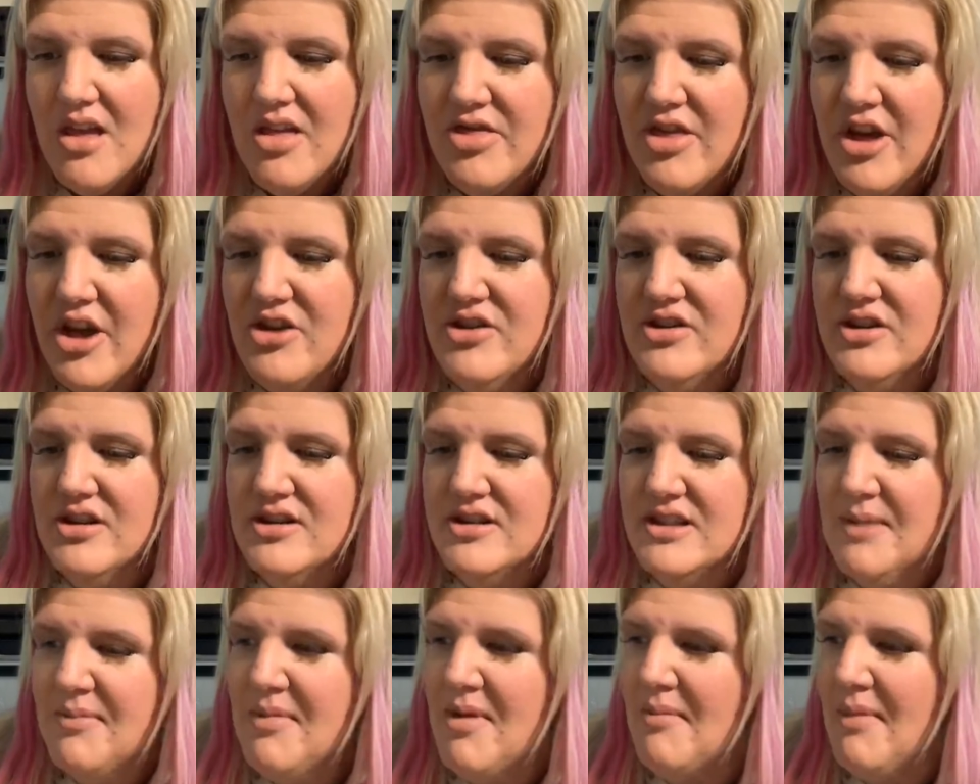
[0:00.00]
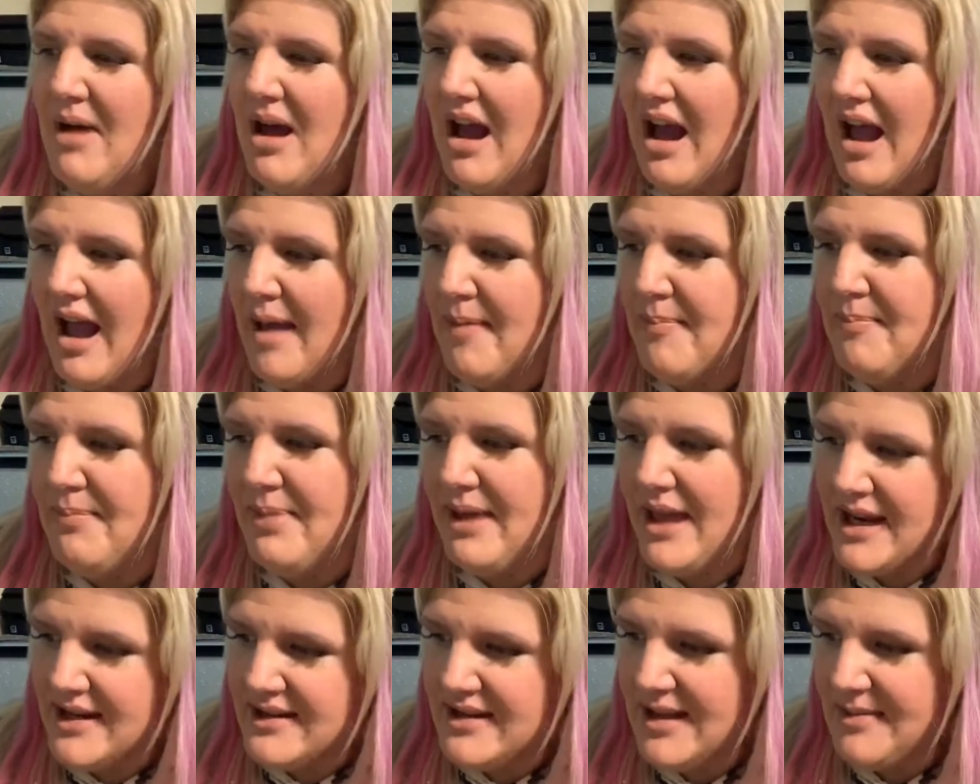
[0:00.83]
Those are some of my
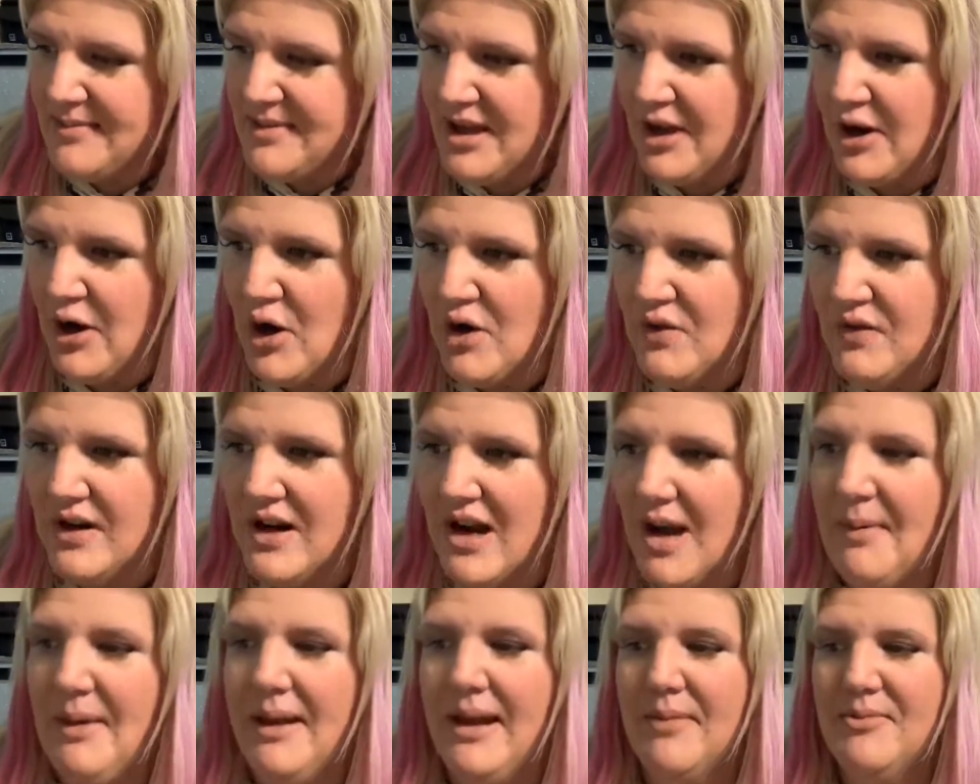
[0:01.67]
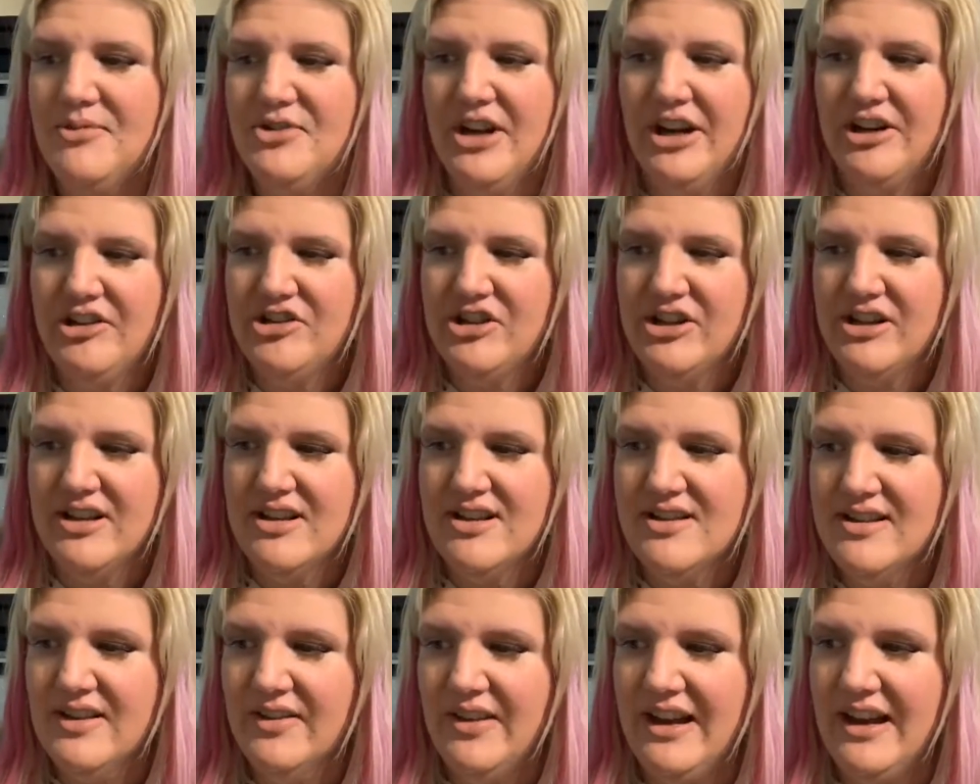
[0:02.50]
big tips on overcoming
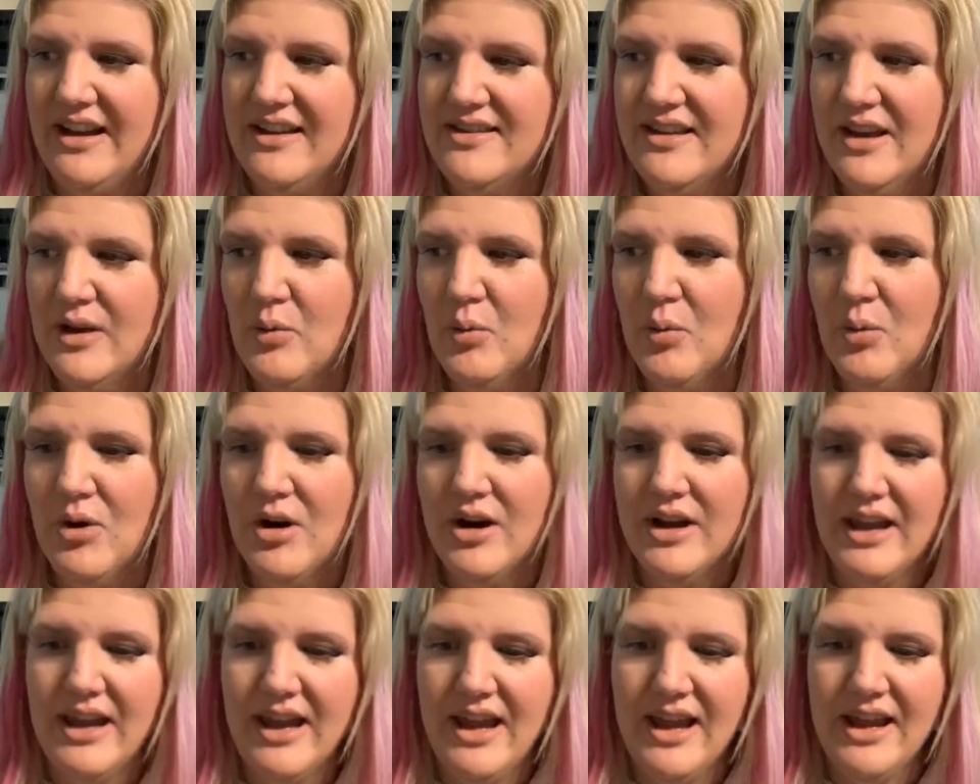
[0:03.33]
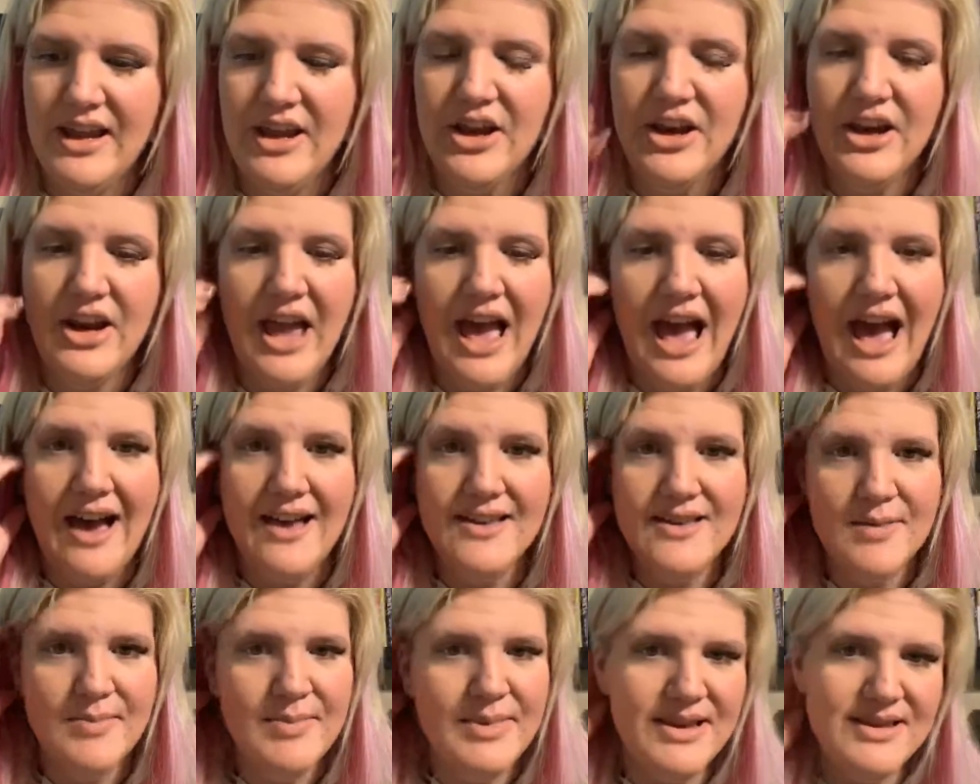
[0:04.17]
objections. And like I said, working
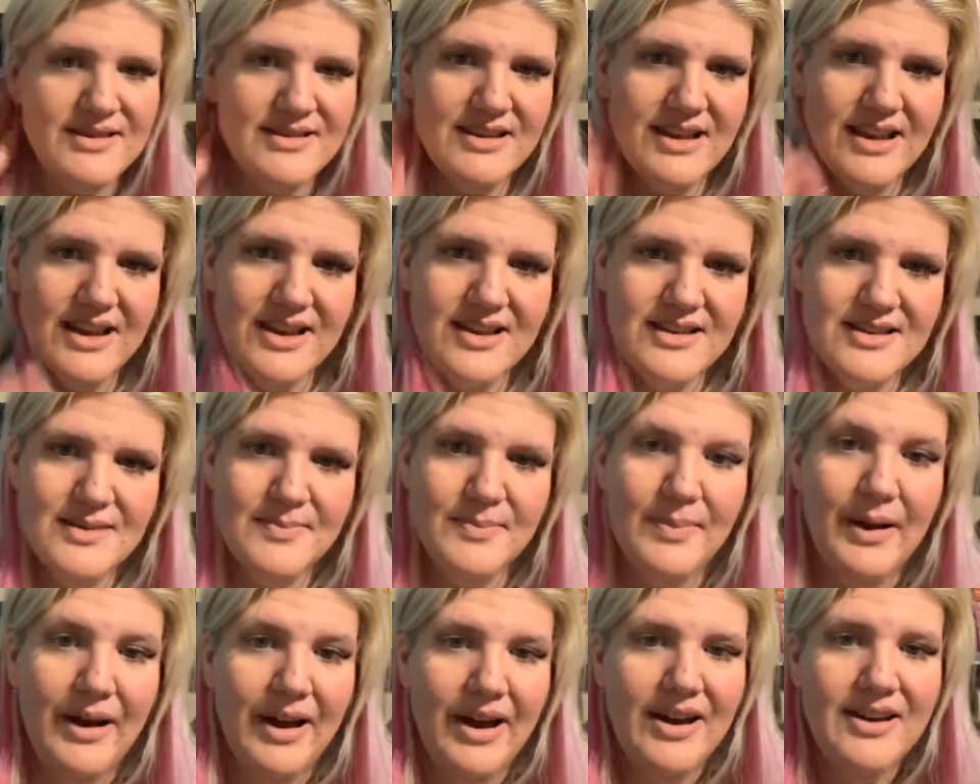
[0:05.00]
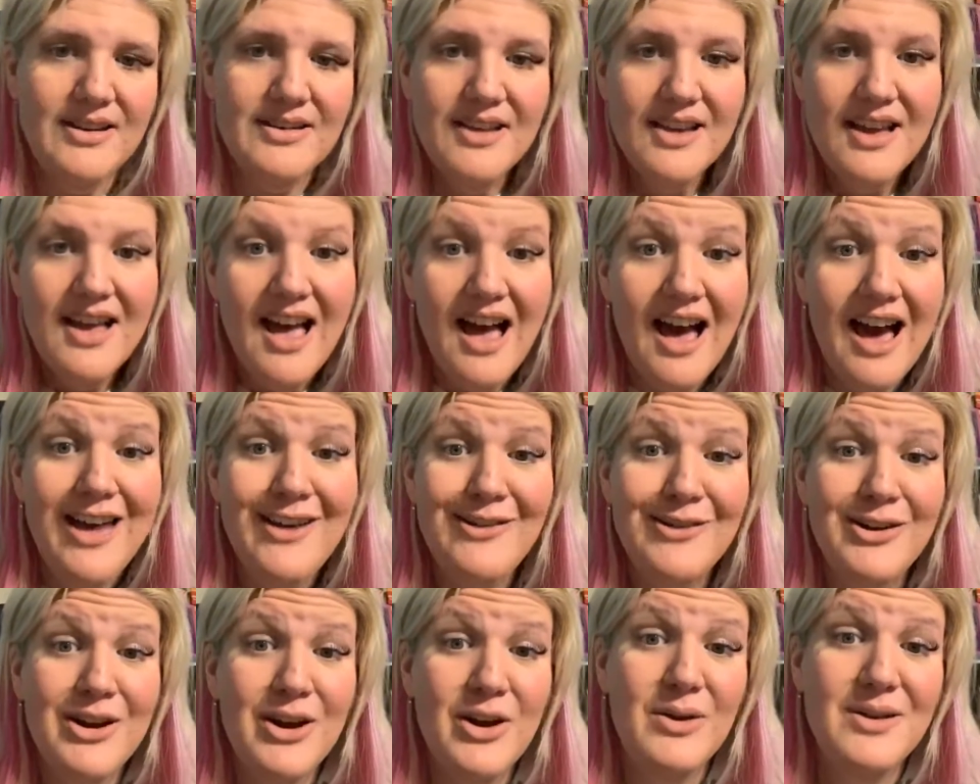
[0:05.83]
as a business, but I
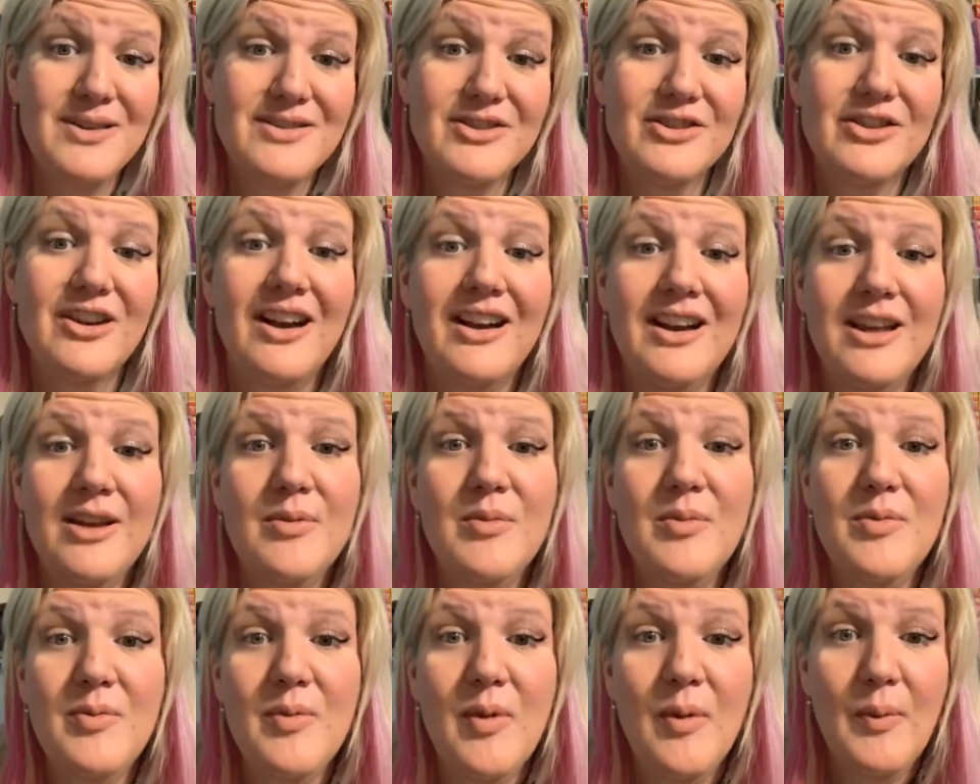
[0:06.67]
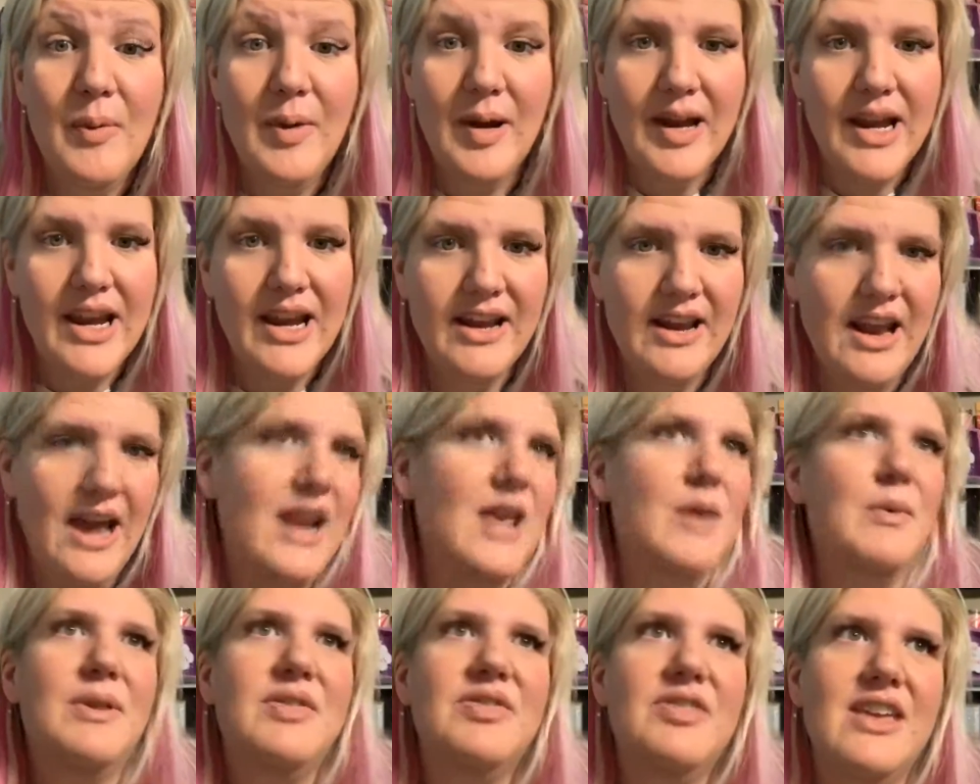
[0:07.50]
don't know, can
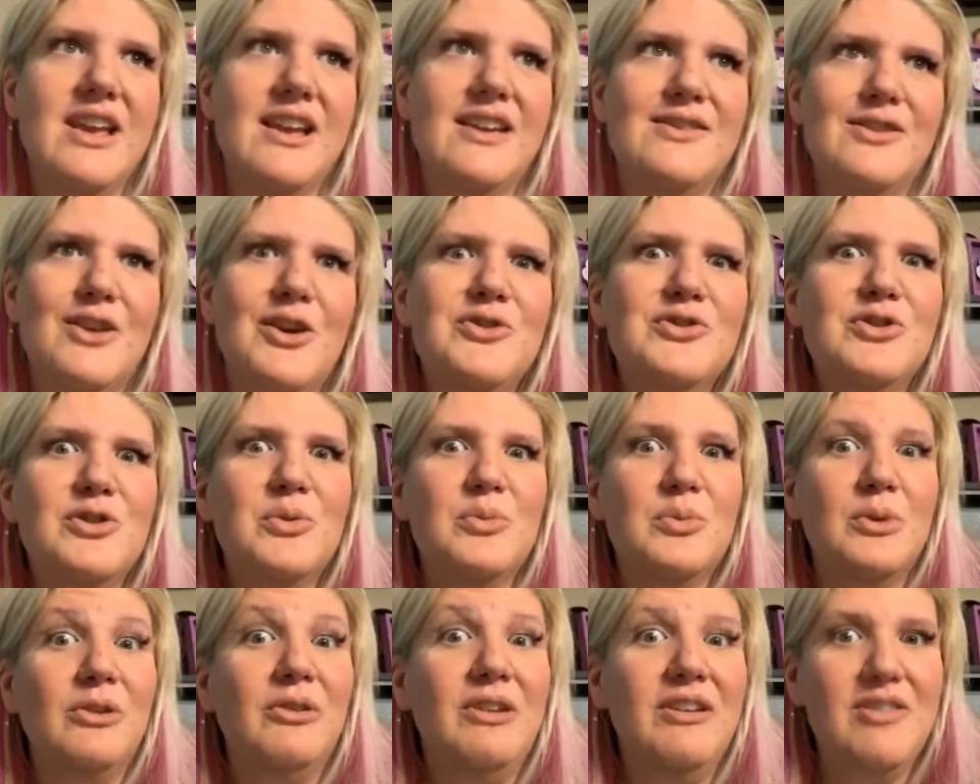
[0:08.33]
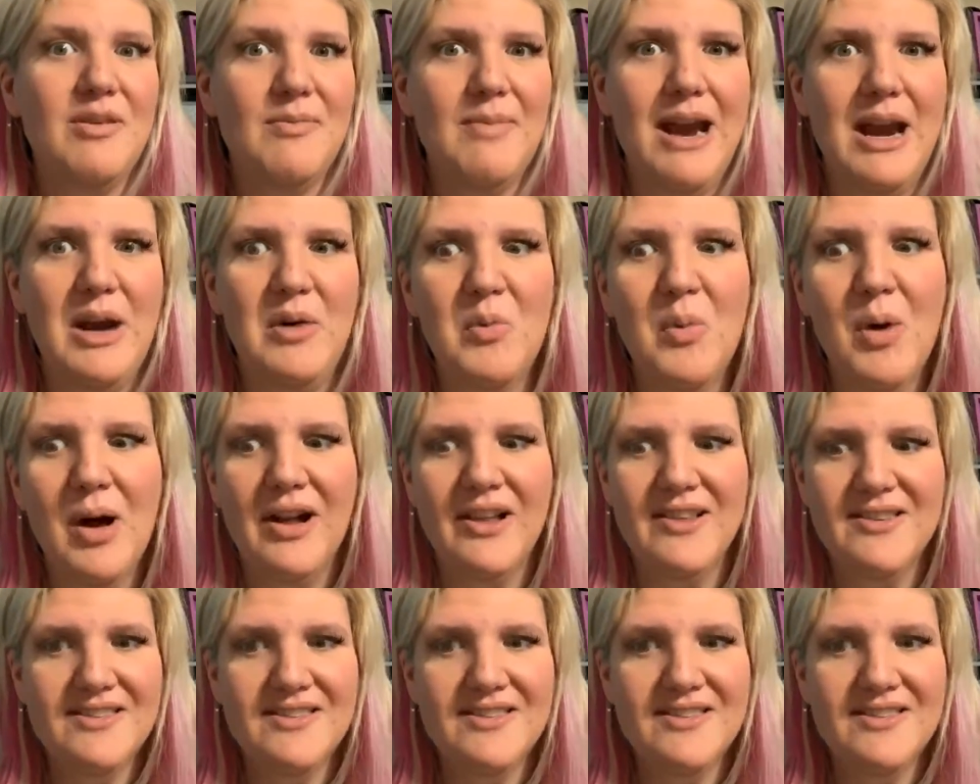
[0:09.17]
anyone think, because those are really the main ones.